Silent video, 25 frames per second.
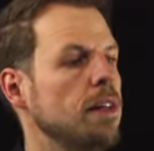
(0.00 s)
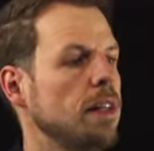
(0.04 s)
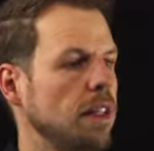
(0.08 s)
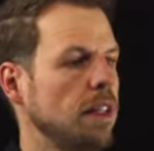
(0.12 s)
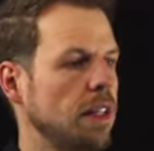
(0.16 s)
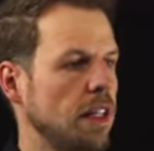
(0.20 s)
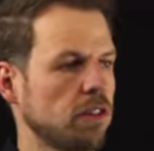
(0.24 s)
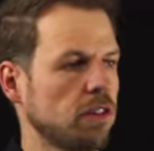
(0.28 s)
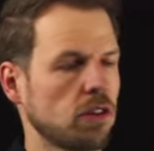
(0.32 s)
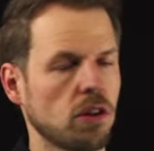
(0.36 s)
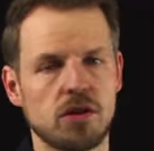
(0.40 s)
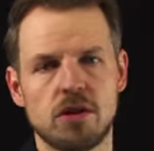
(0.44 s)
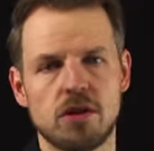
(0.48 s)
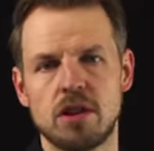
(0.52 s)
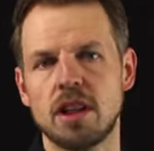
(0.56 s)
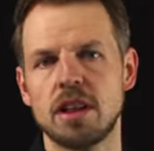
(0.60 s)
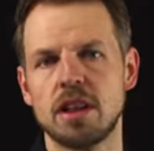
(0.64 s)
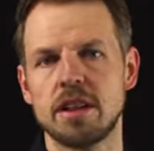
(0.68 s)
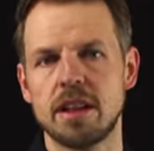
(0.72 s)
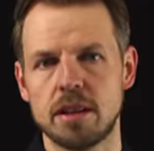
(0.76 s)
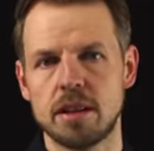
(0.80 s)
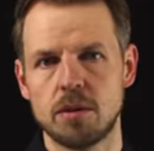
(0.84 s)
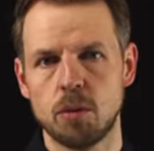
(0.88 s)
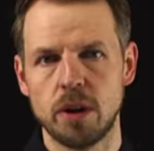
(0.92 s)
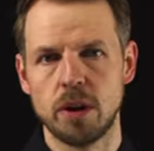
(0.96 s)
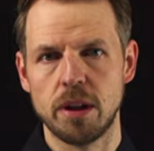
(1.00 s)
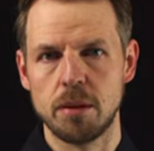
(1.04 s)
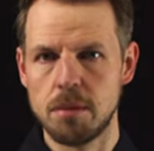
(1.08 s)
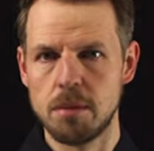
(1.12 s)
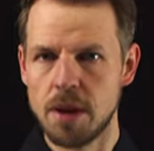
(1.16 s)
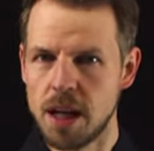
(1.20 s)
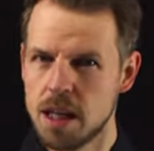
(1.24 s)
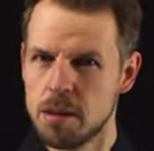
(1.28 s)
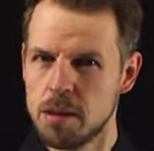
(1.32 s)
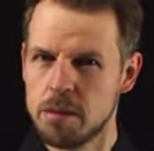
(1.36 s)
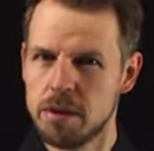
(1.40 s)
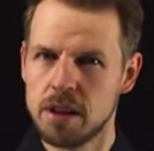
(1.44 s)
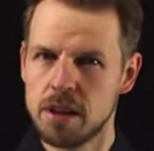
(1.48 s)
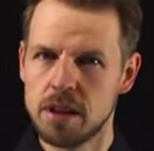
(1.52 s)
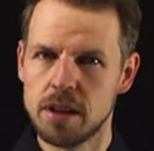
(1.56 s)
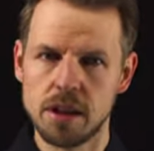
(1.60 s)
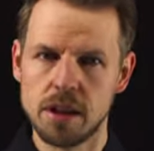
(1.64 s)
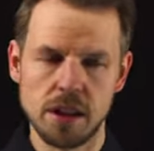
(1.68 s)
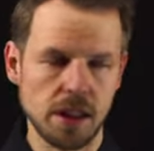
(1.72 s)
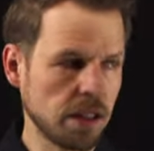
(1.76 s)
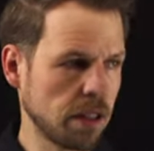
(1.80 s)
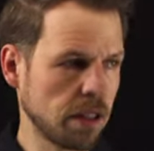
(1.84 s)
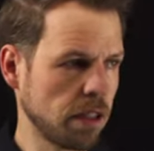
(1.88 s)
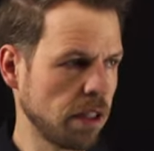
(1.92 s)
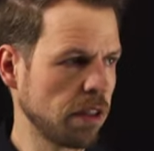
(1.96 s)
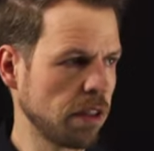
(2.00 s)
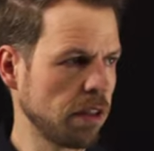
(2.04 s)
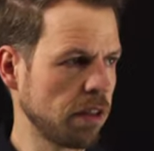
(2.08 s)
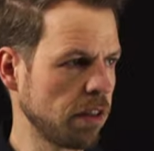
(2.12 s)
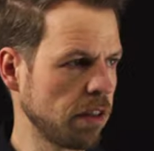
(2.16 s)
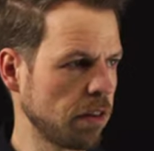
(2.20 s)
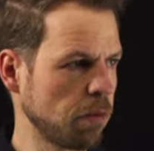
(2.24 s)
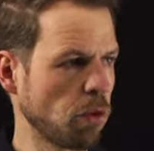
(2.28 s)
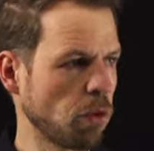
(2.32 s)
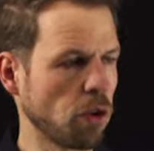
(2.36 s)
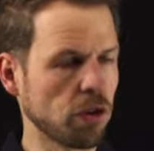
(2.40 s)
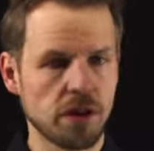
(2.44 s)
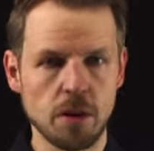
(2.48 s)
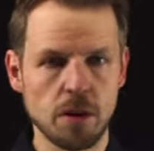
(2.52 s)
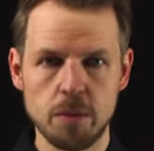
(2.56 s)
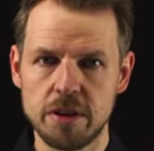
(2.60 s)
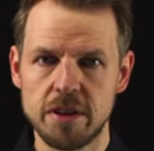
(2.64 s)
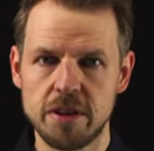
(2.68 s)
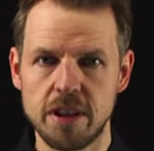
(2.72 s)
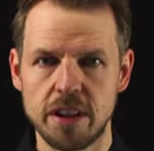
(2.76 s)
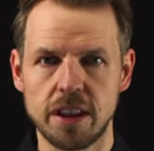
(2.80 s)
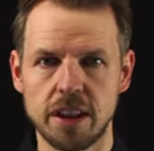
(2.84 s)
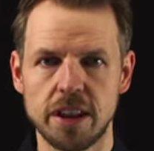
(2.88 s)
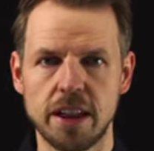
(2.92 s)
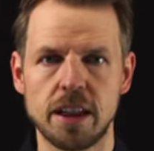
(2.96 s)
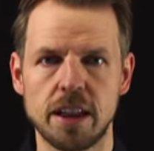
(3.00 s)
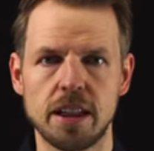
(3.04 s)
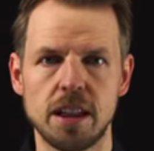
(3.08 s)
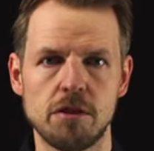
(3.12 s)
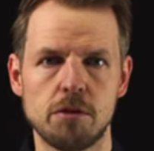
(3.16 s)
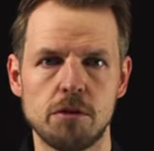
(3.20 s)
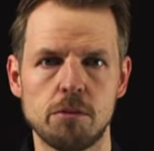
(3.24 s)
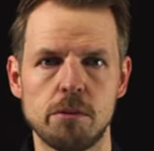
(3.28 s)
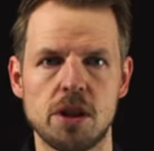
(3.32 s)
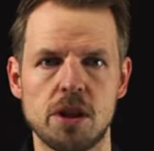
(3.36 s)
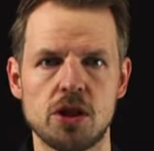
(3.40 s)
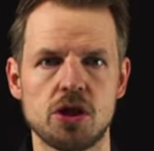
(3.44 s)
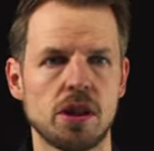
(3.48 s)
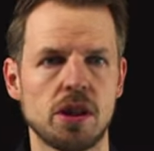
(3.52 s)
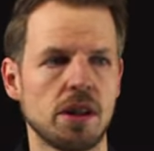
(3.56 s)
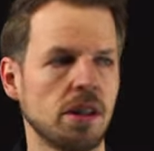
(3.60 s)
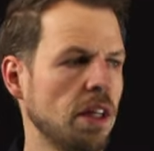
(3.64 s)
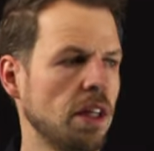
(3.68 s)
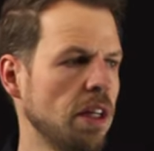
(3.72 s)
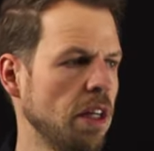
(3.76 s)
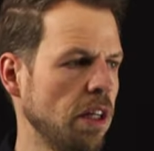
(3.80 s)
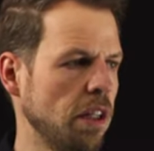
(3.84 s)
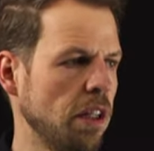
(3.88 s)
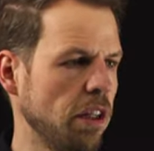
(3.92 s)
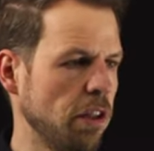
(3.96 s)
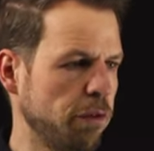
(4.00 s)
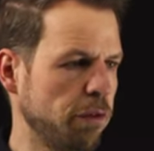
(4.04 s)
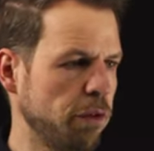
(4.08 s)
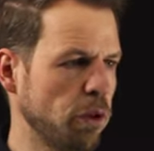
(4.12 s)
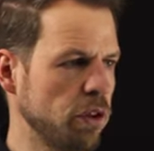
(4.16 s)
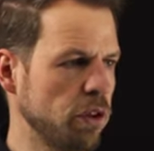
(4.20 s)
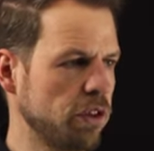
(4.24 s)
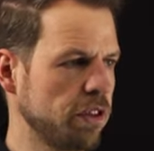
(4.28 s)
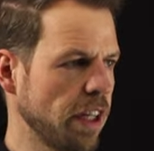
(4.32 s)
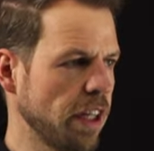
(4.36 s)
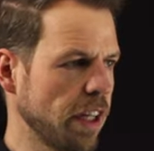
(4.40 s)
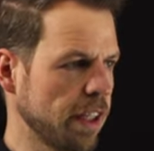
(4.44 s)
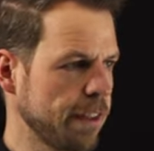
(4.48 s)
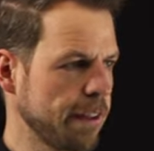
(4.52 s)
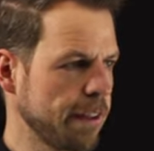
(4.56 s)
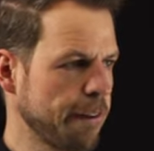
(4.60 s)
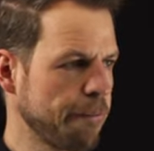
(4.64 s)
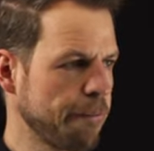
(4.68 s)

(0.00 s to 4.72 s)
Let's consider that we maybe in this more simple setting can even measure the full state.